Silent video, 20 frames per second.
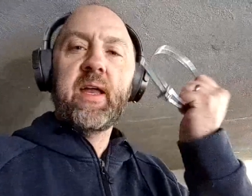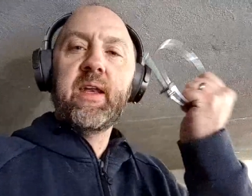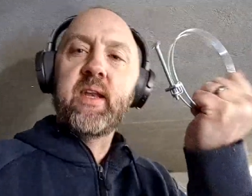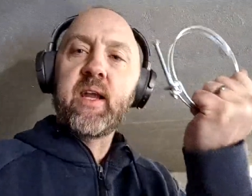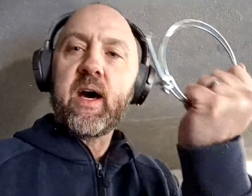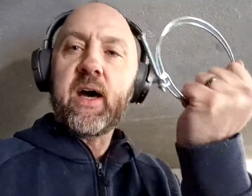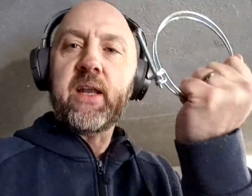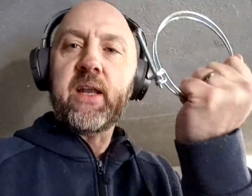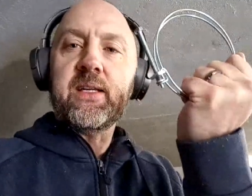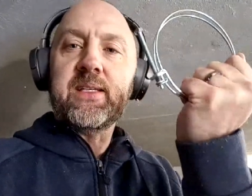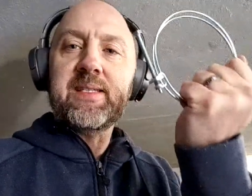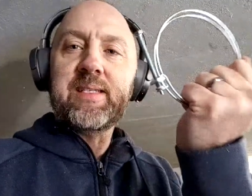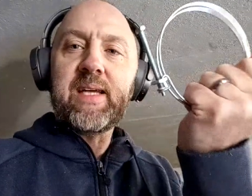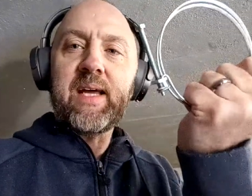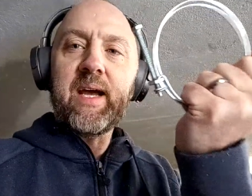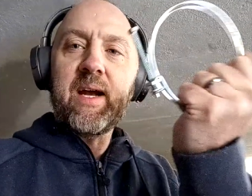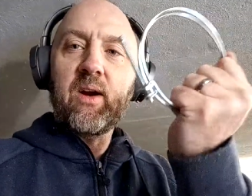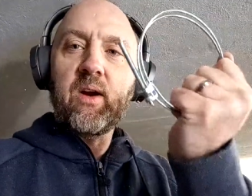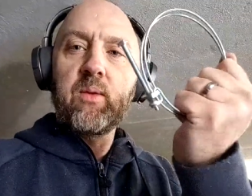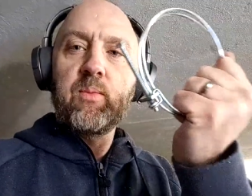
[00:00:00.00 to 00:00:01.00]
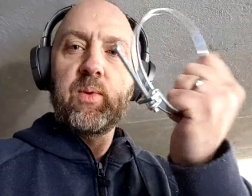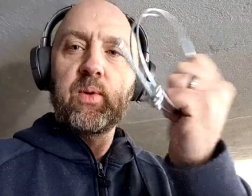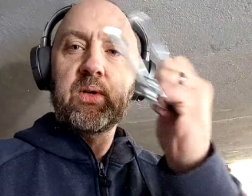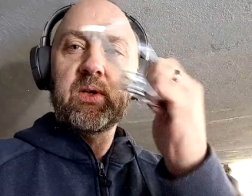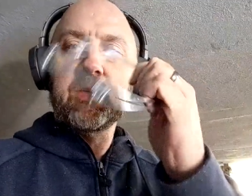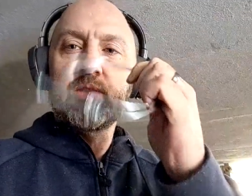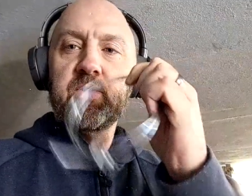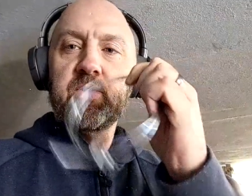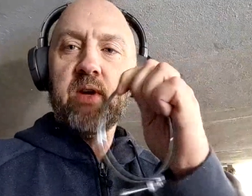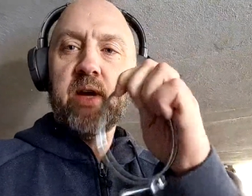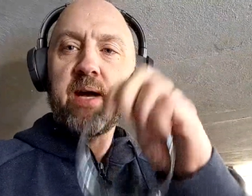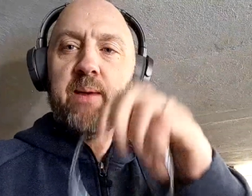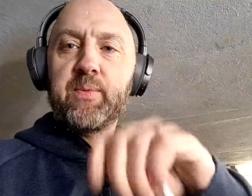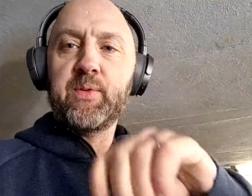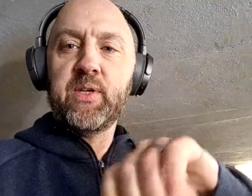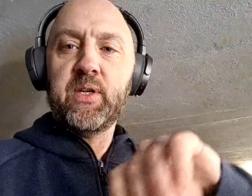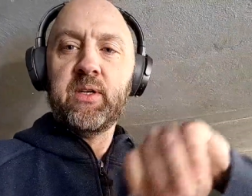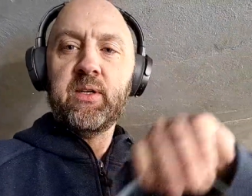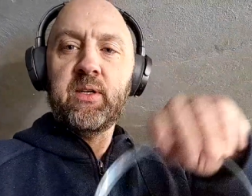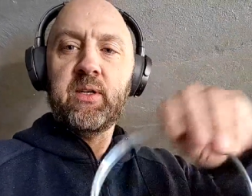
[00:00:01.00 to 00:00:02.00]
Not a terrible
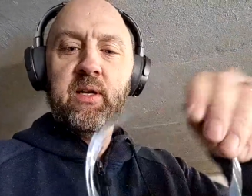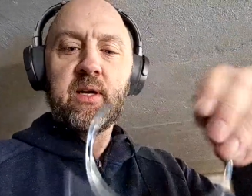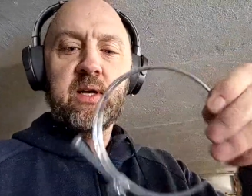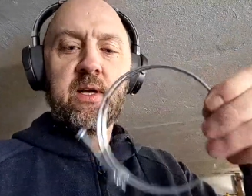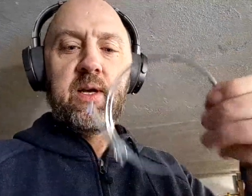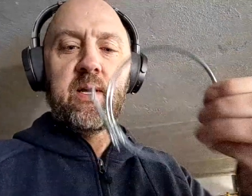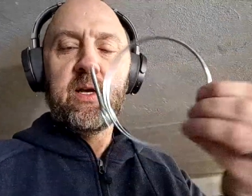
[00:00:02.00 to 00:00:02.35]
contraption,